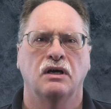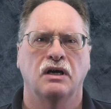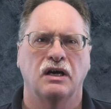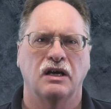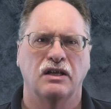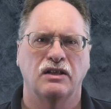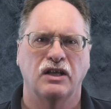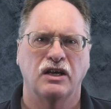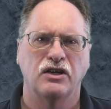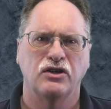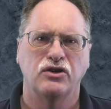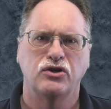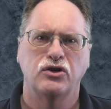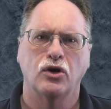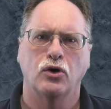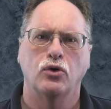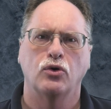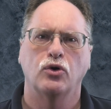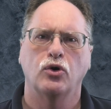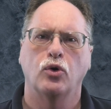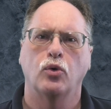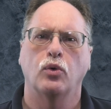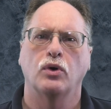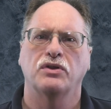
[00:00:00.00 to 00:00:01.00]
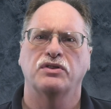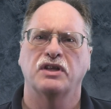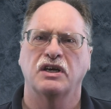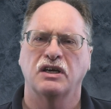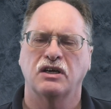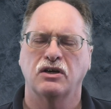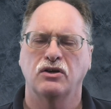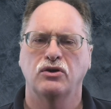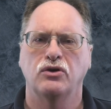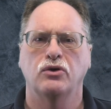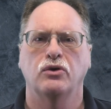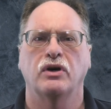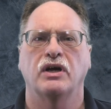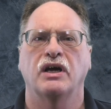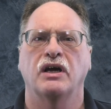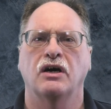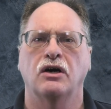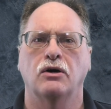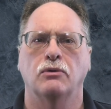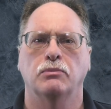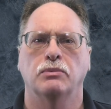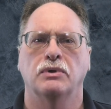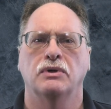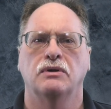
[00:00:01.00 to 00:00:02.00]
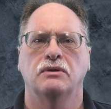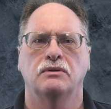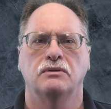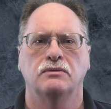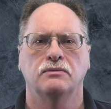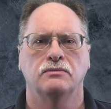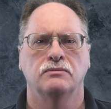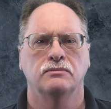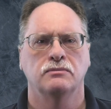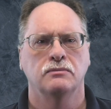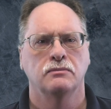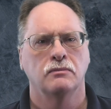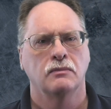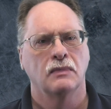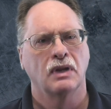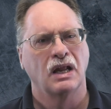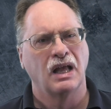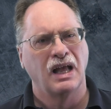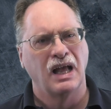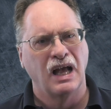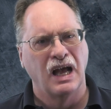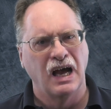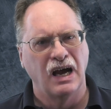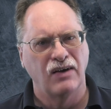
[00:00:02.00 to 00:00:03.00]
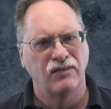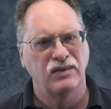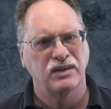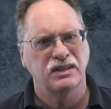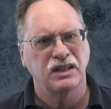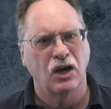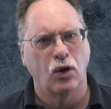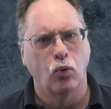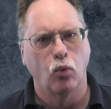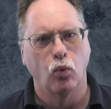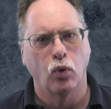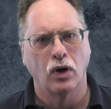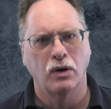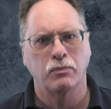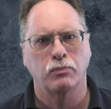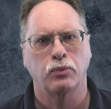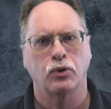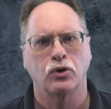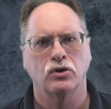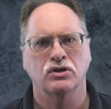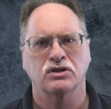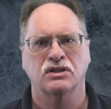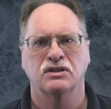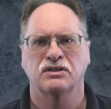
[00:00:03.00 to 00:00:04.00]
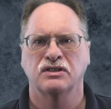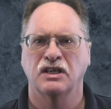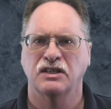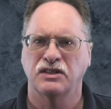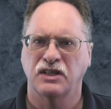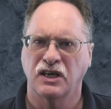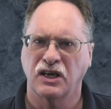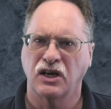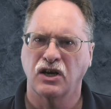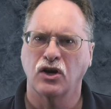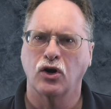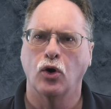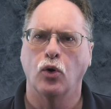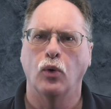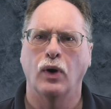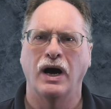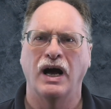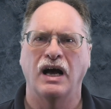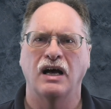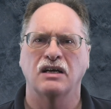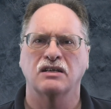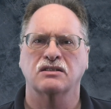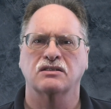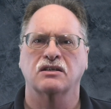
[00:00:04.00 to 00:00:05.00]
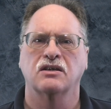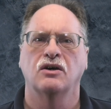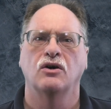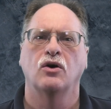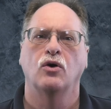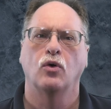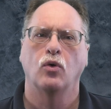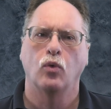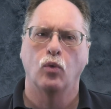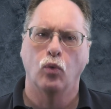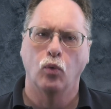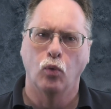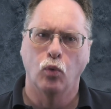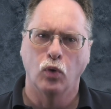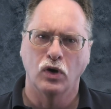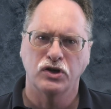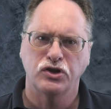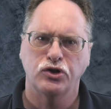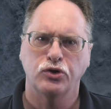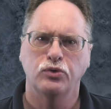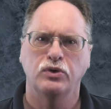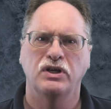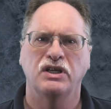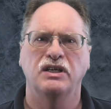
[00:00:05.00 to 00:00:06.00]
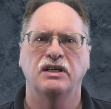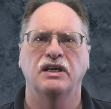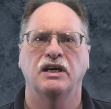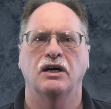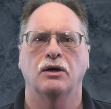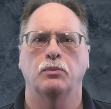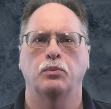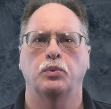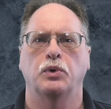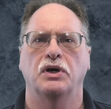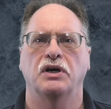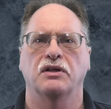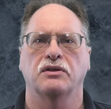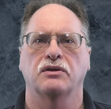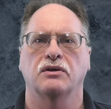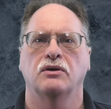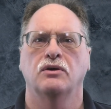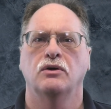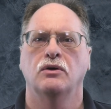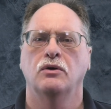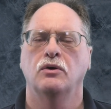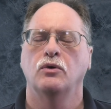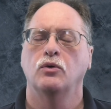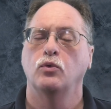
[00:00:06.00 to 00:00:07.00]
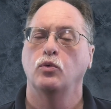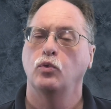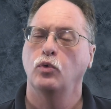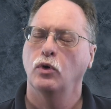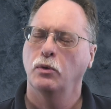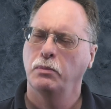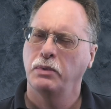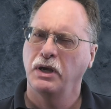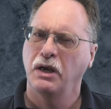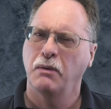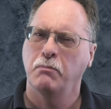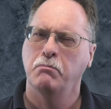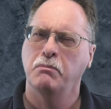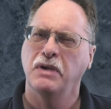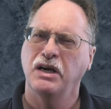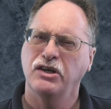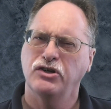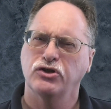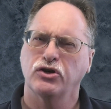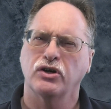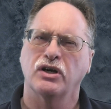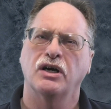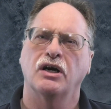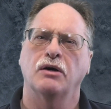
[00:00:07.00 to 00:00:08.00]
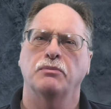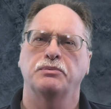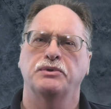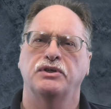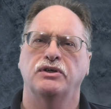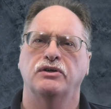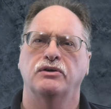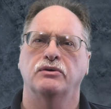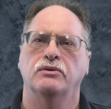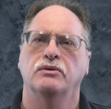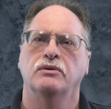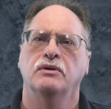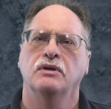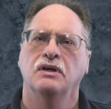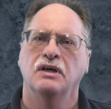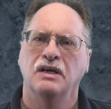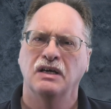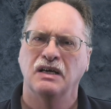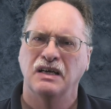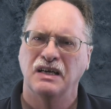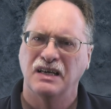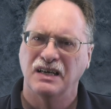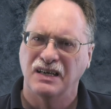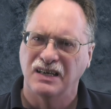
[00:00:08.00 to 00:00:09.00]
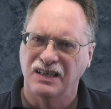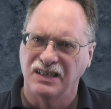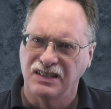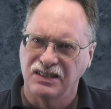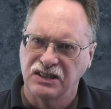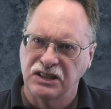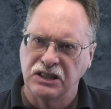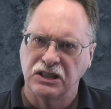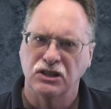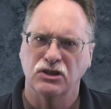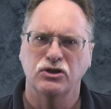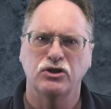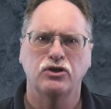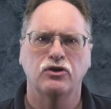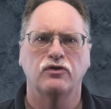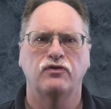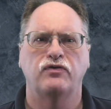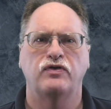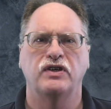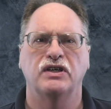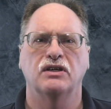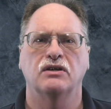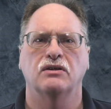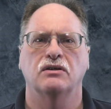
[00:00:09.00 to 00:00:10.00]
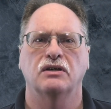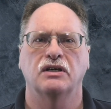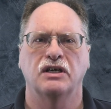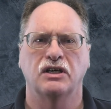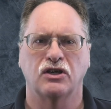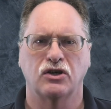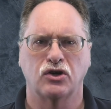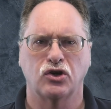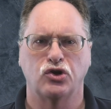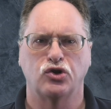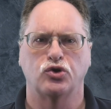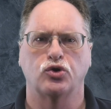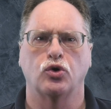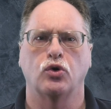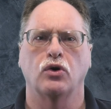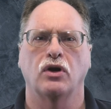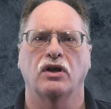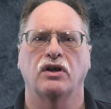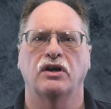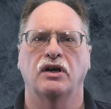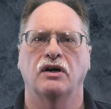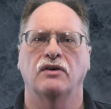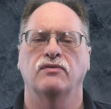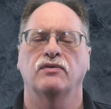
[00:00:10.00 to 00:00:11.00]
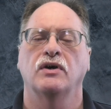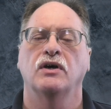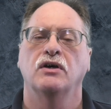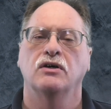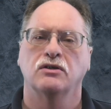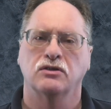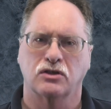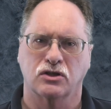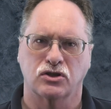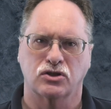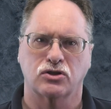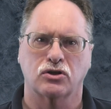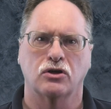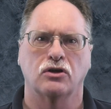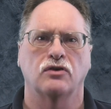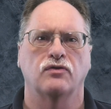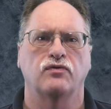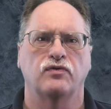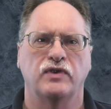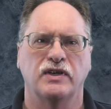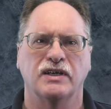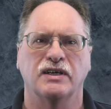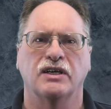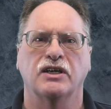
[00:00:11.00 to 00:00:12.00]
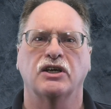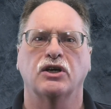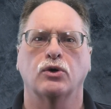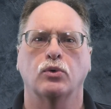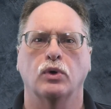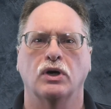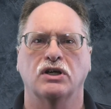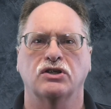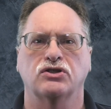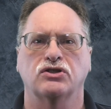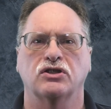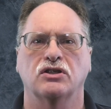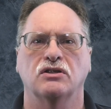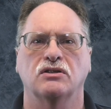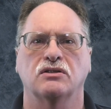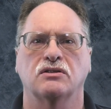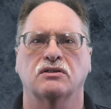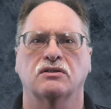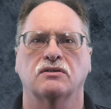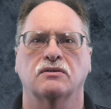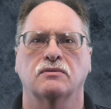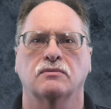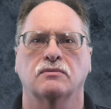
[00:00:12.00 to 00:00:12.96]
And they don't know what they can do to help. Having that one person that they can go ask what you need help with will be a major help to you until you feel in control enough to start fielding questions.